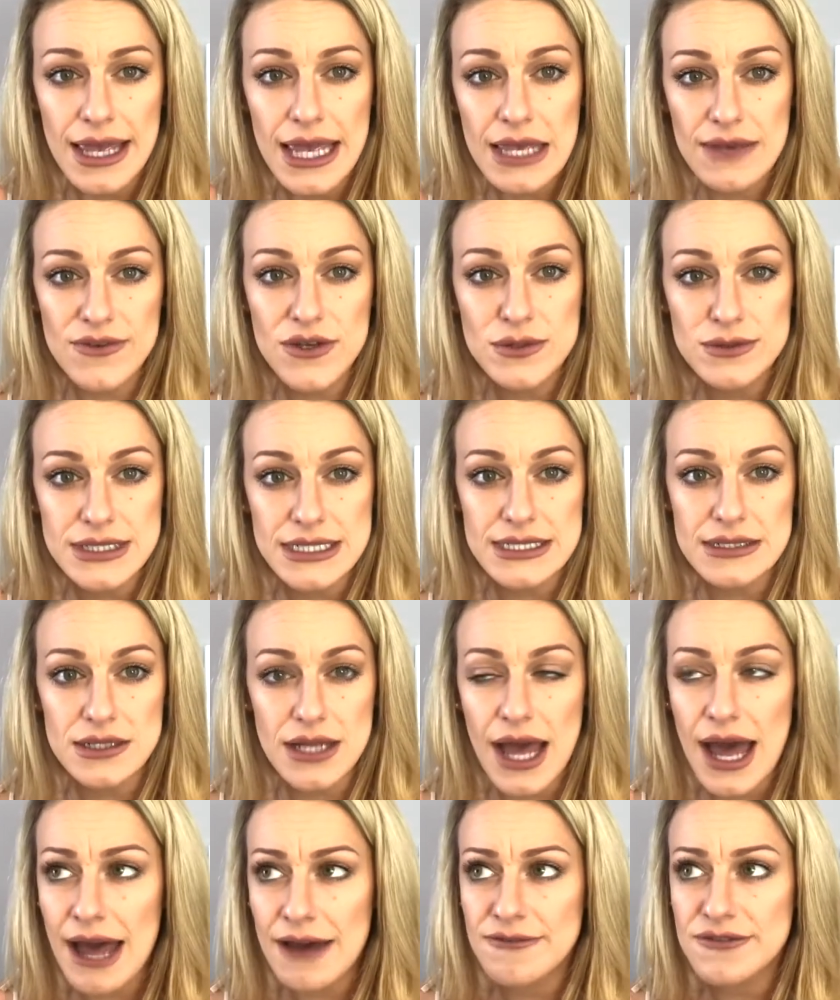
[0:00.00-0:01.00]
If you
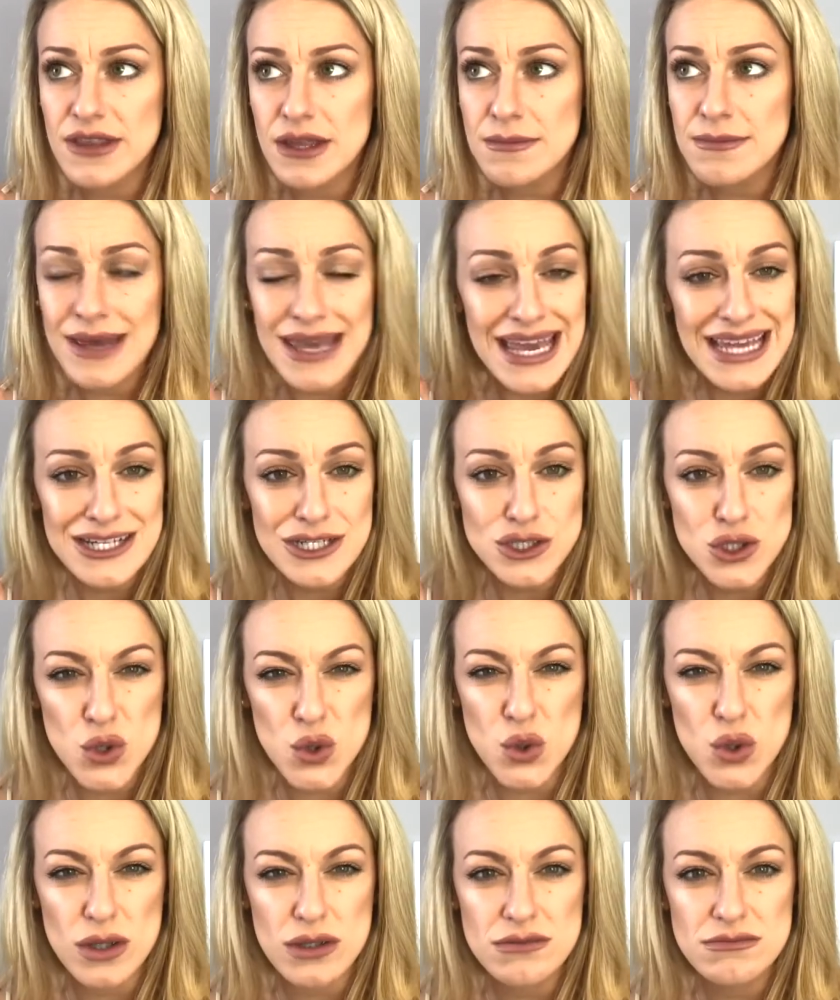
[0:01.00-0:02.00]
didn't have them in a
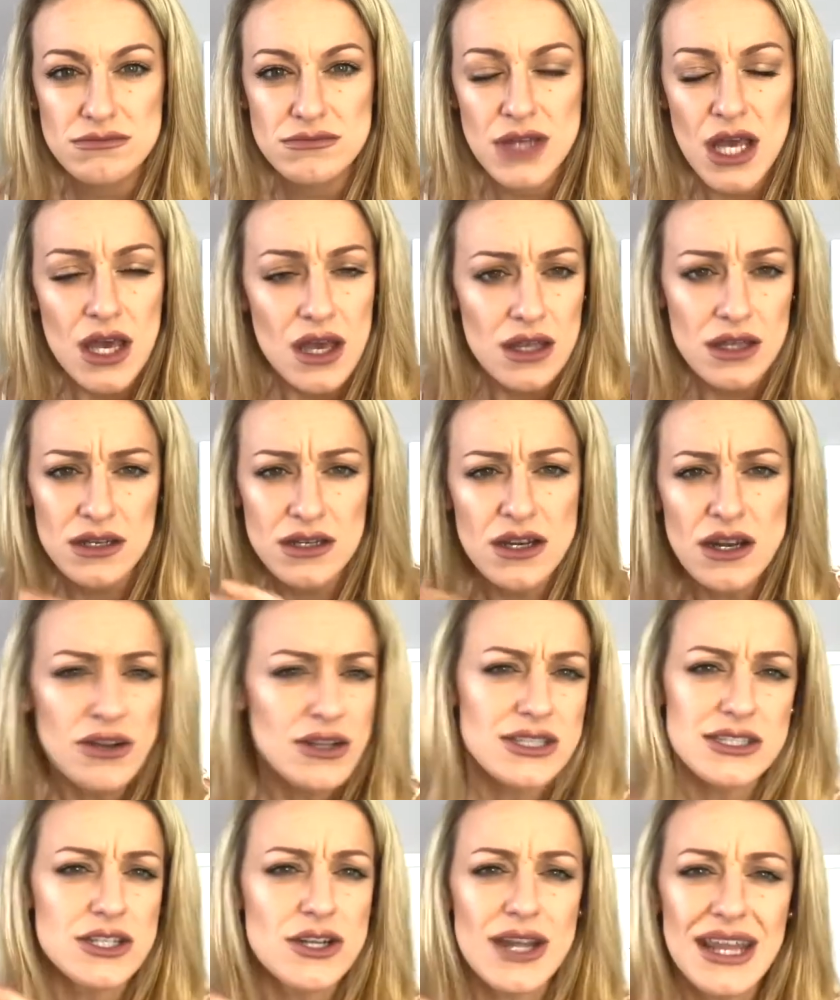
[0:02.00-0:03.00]
tall. It's
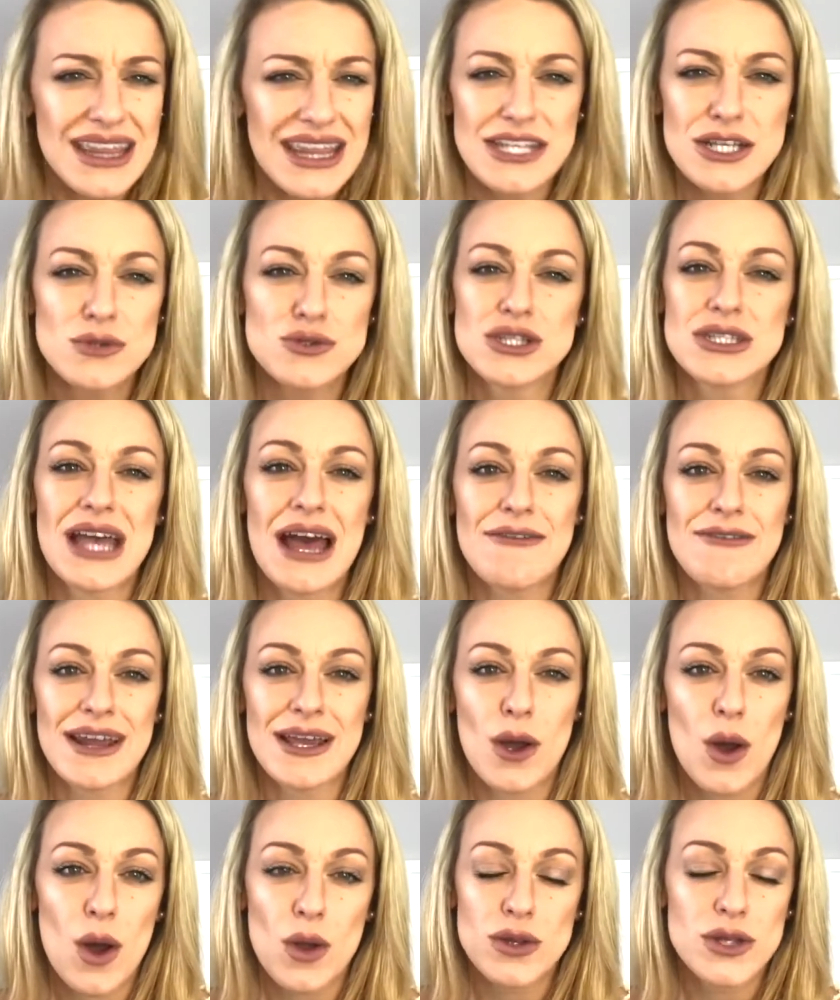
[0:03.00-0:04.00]
not like they don't just have
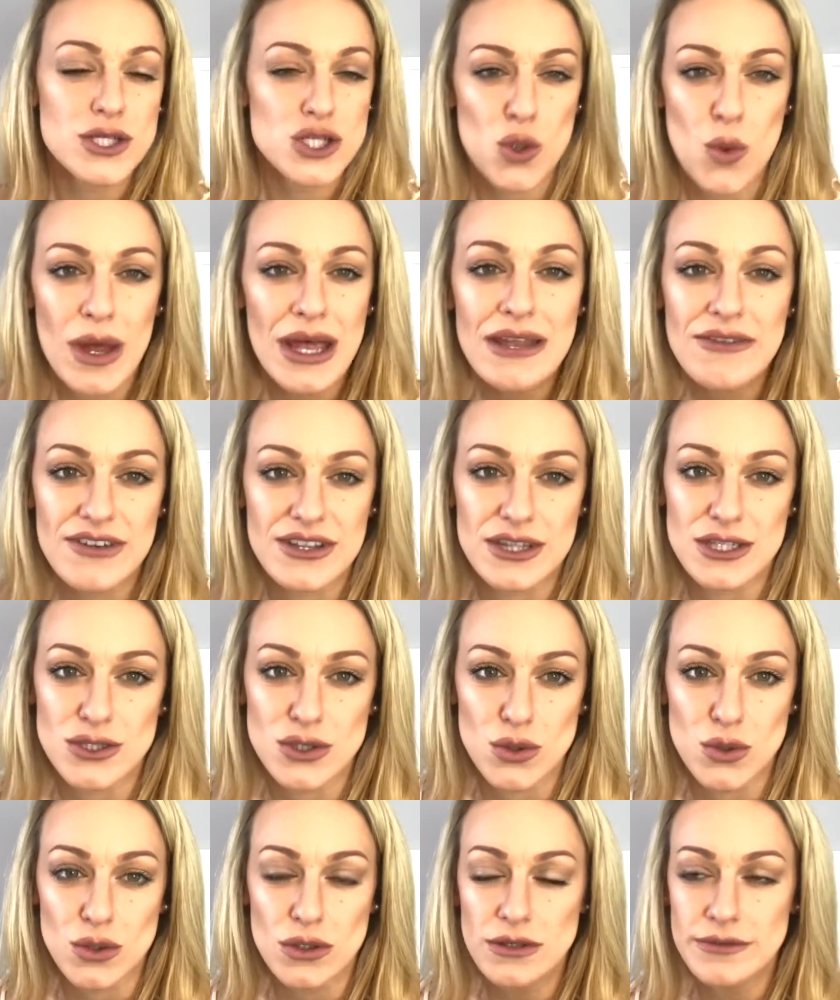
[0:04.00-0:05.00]
like the 12 in the
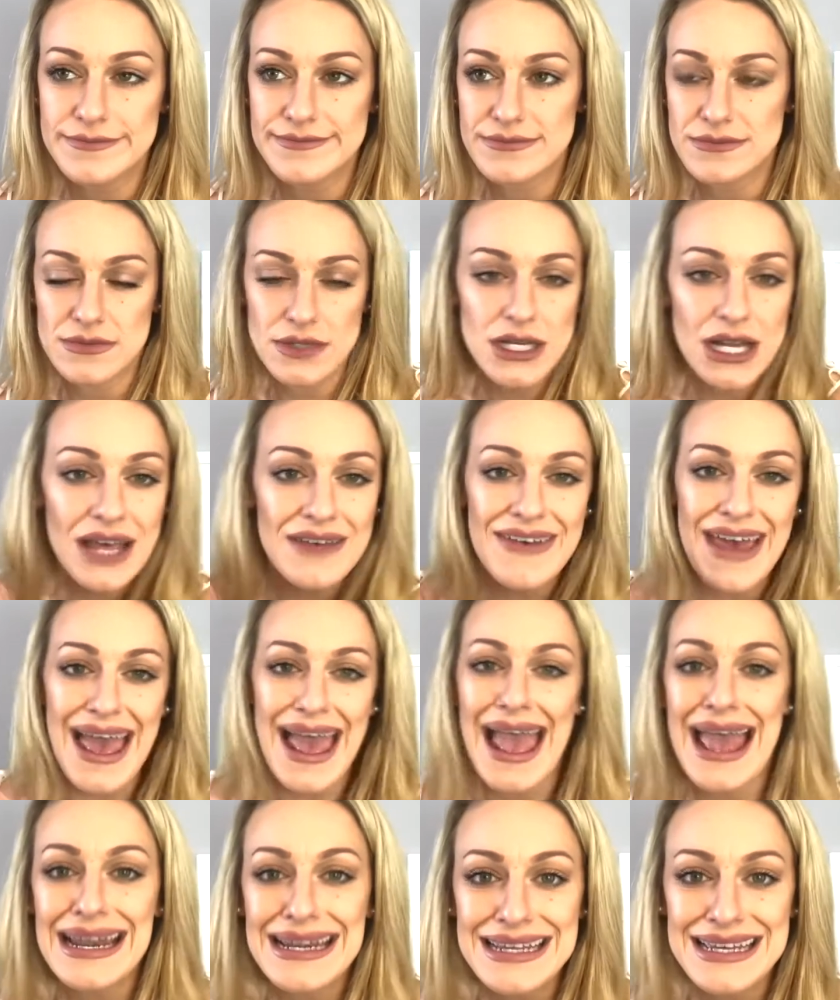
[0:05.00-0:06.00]
tall. They don't have
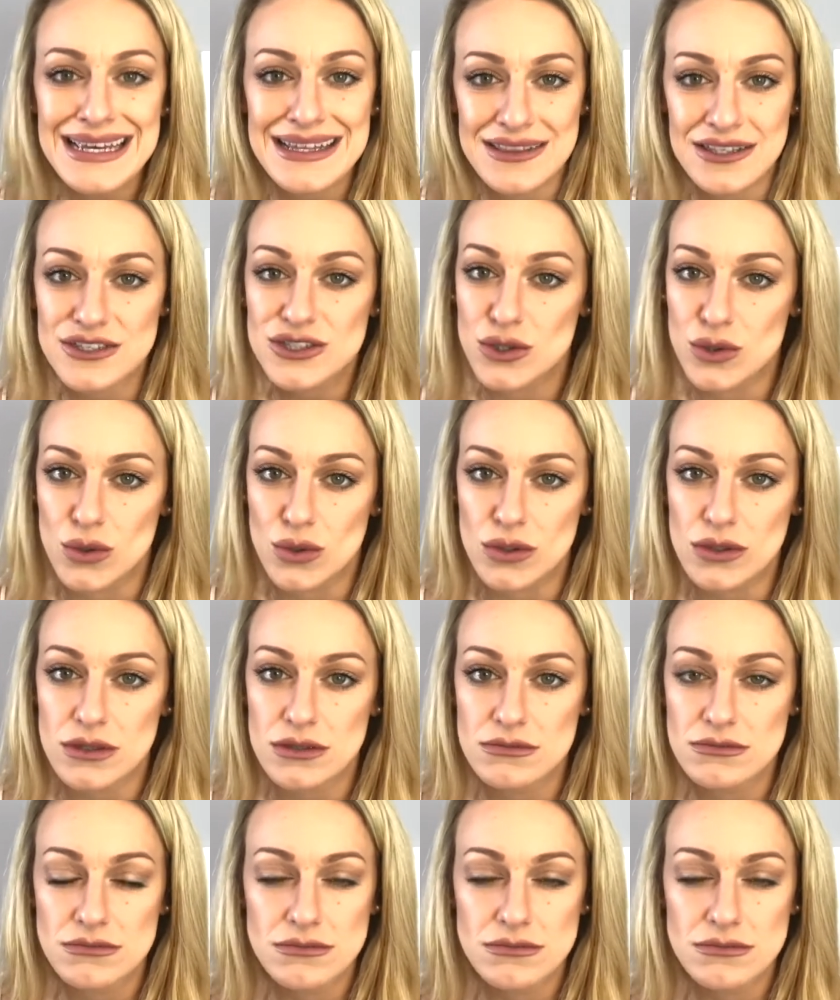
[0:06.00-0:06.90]
any in the tall.